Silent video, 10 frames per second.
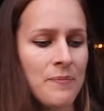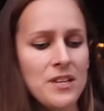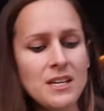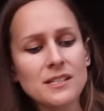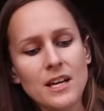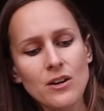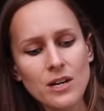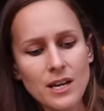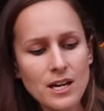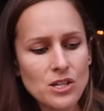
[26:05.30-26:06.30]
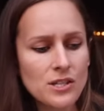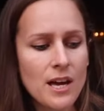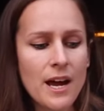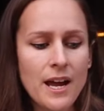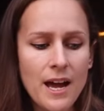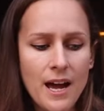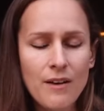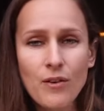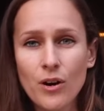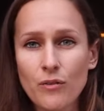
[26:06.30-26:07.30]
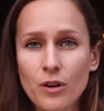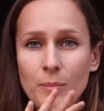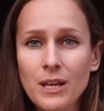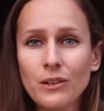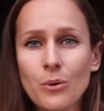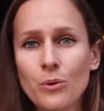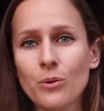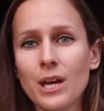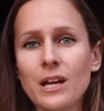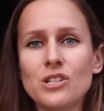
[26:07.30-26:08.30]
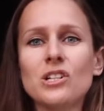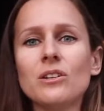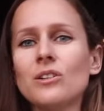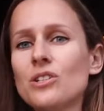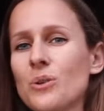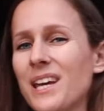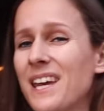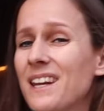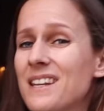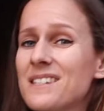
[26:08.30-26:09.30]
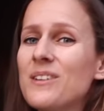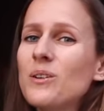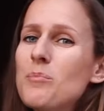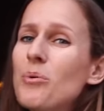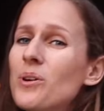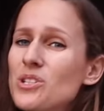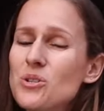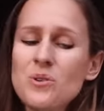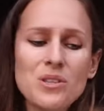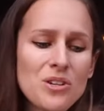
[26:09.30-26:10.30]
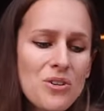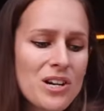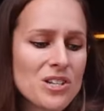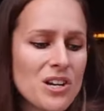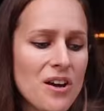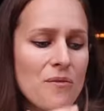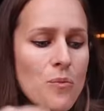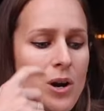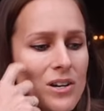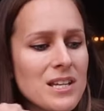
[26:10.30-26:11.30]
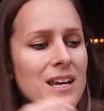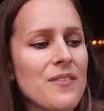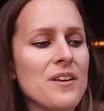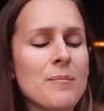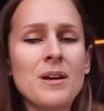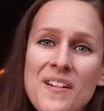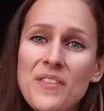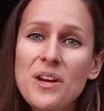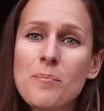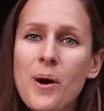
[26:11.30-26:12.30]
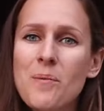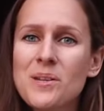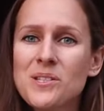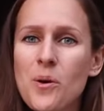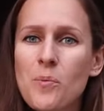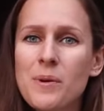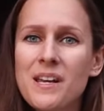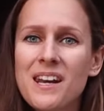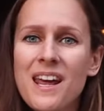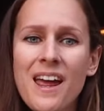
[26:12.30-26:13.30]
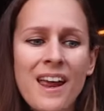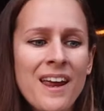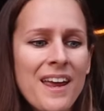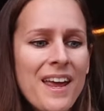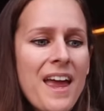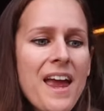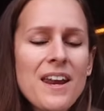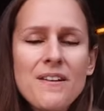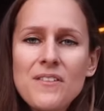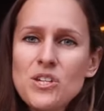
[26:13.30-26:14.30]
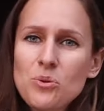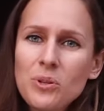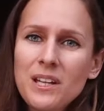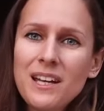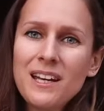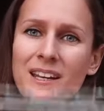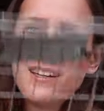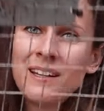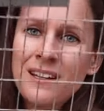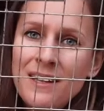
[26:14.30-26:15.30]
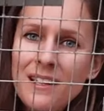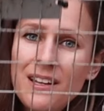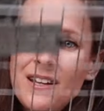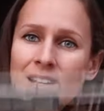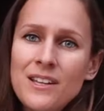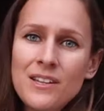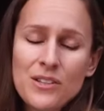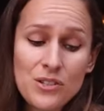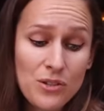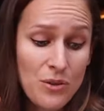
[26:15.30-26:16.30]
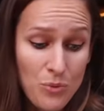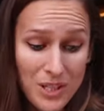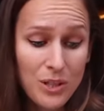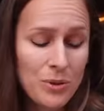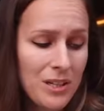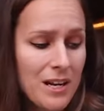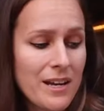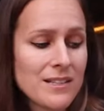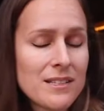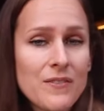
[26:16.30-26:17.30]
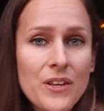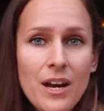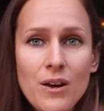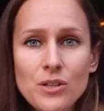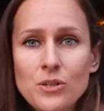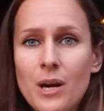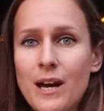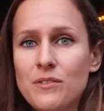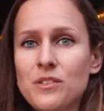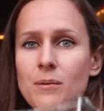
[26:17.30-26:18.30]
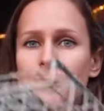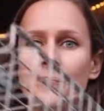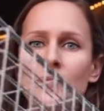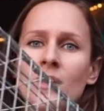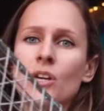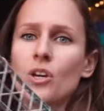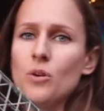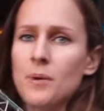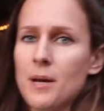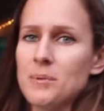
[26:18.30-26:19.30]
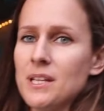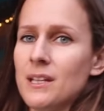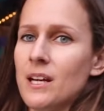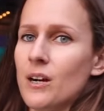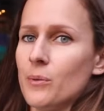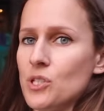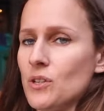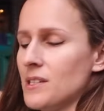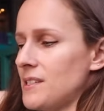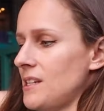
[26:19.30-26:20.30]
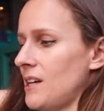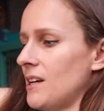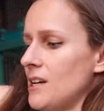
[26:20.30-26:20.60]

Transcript: These carrying cages that I have are from a local cage dealer, so I can't necessarily point you in the direction of where to get them. The compartments open individually, so they're really, really nice. And then I also have some coop cups in there, which you can see.